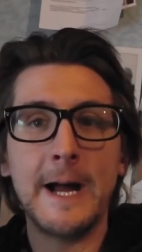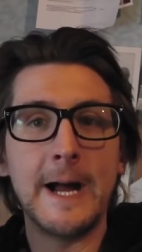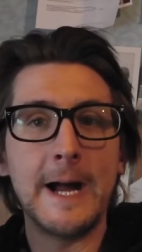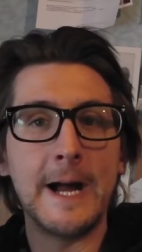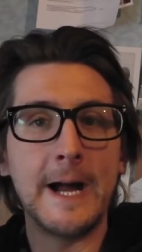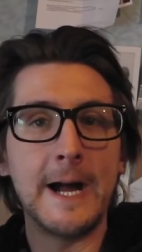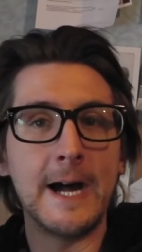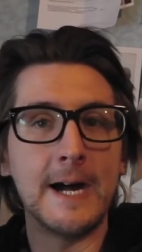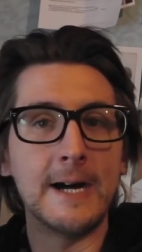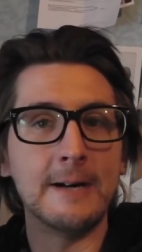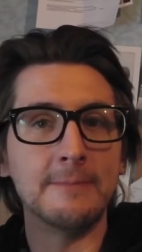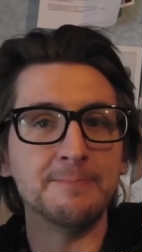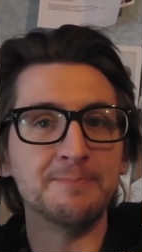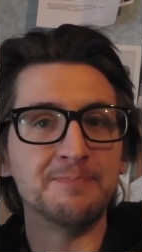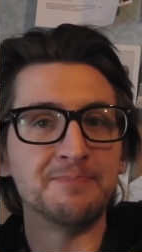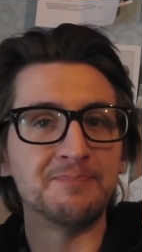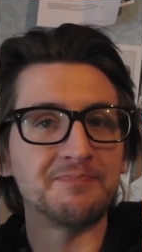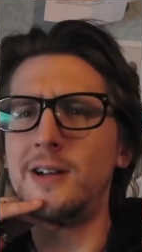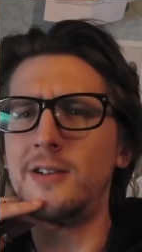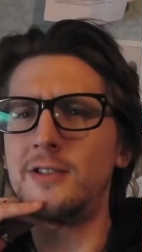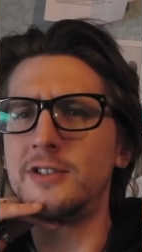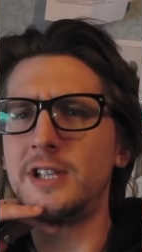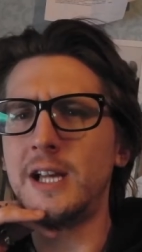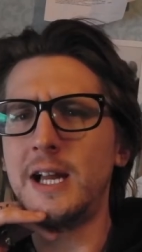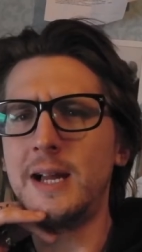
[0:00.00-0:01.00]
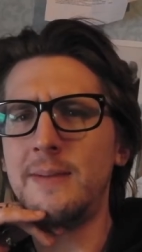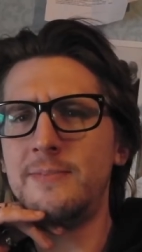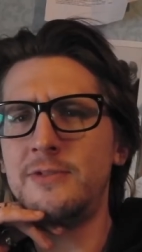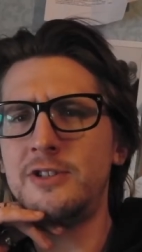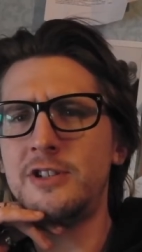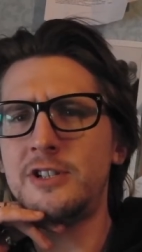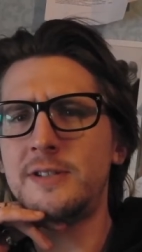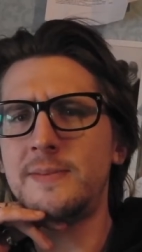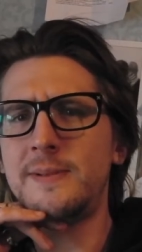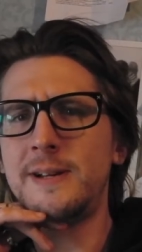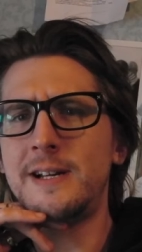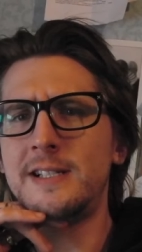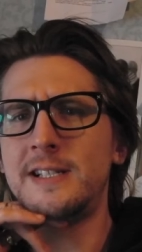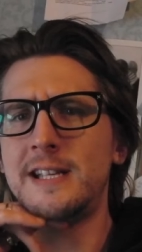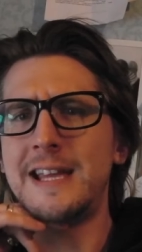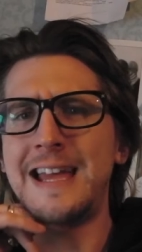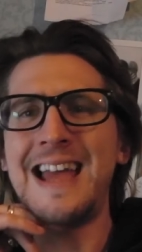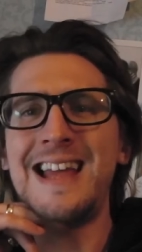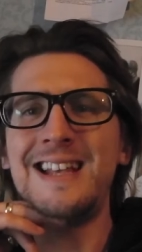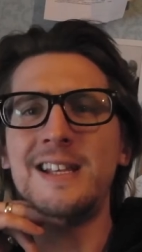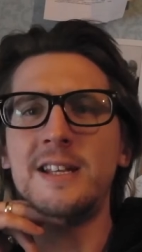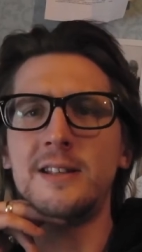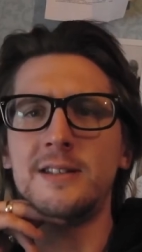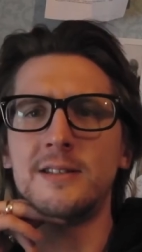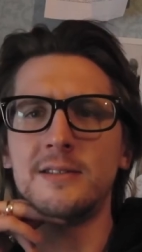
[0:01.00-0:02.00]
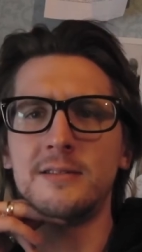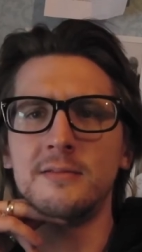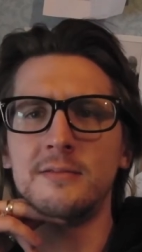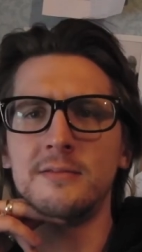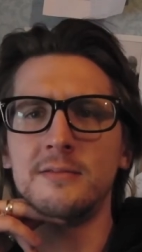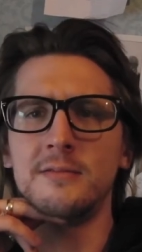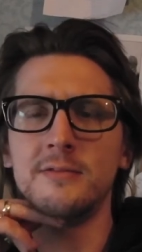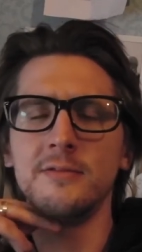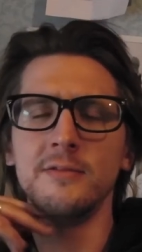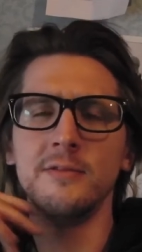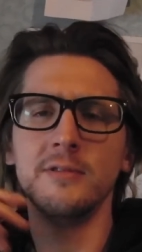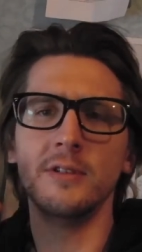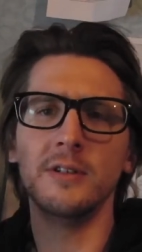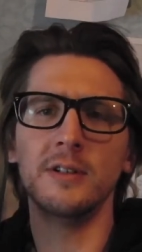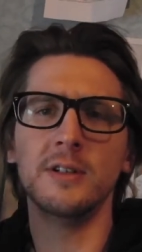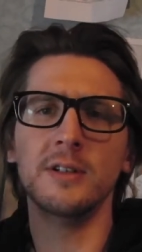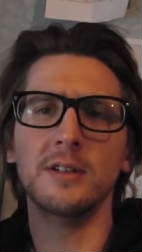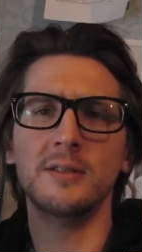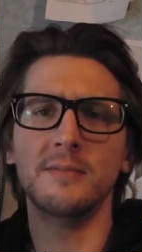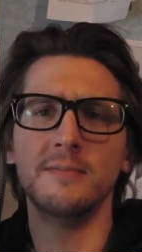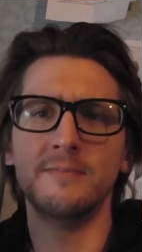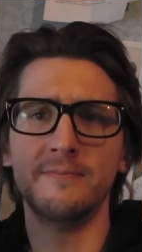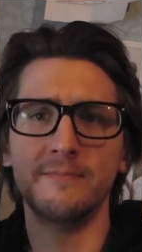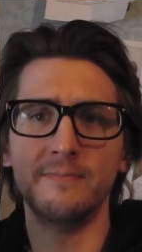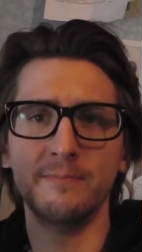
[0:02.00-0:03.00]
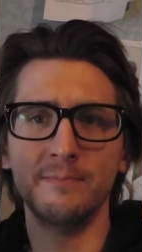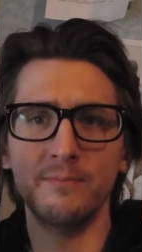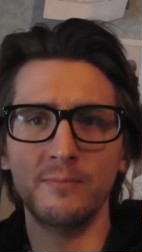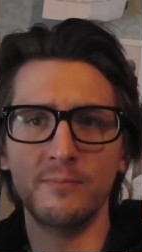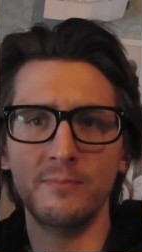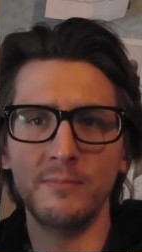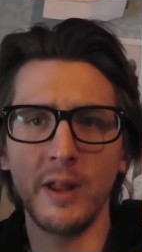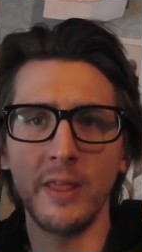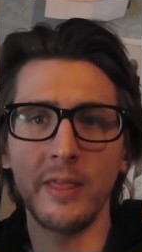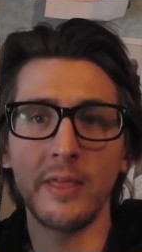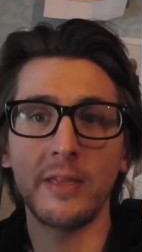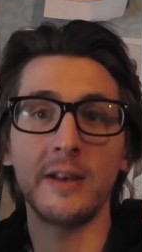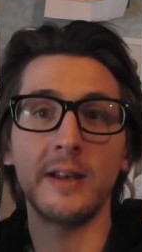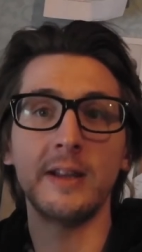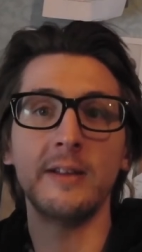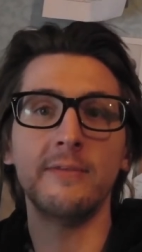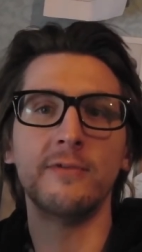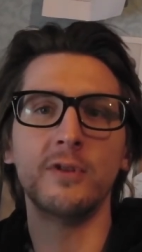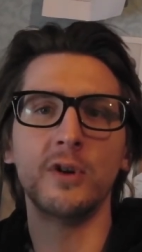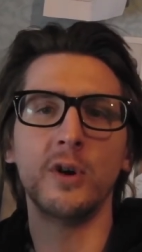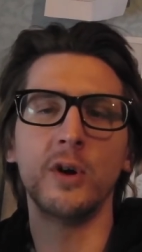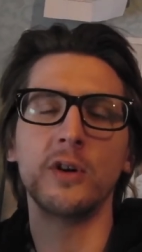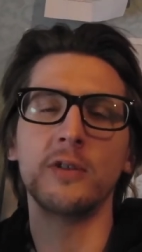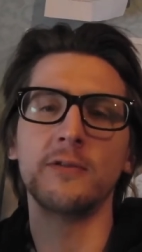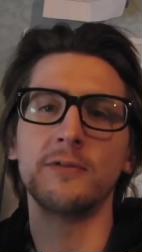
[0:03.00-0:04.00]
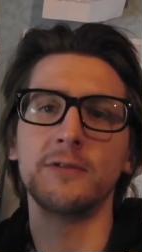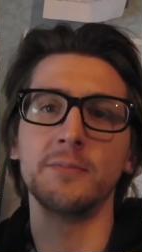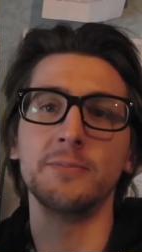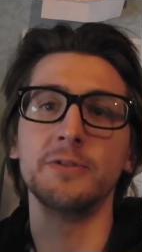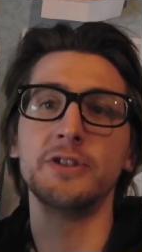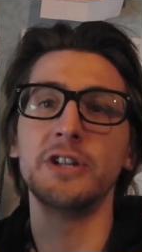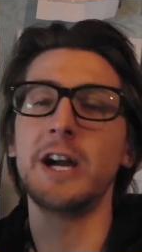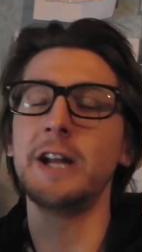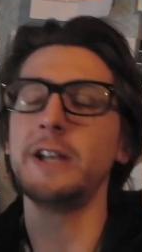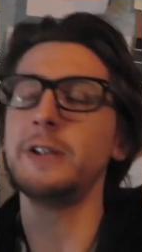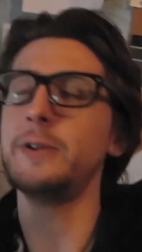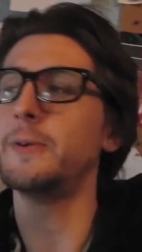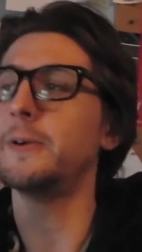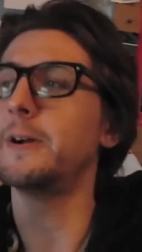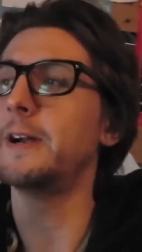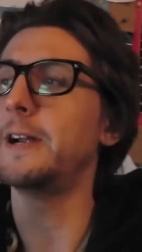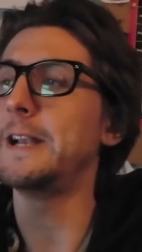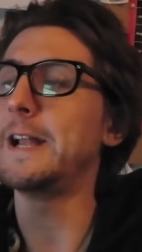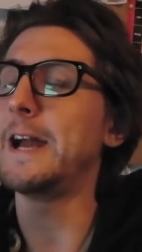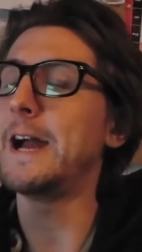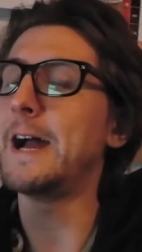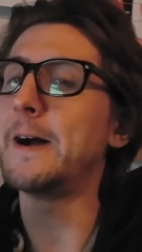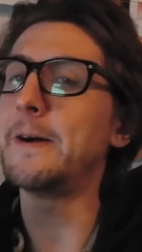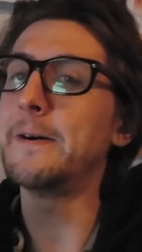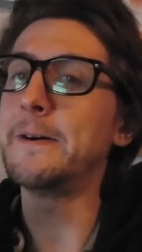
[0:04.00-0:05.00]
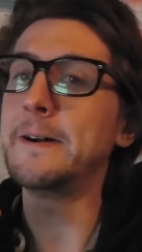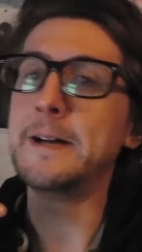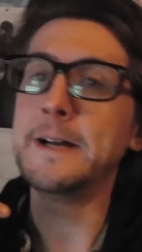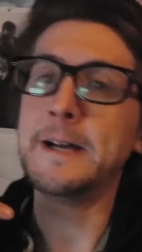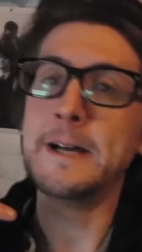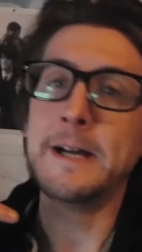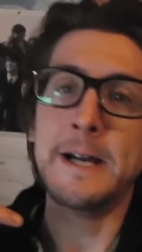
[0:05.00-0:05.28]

I'm just about to edit the monthly vlog from January now.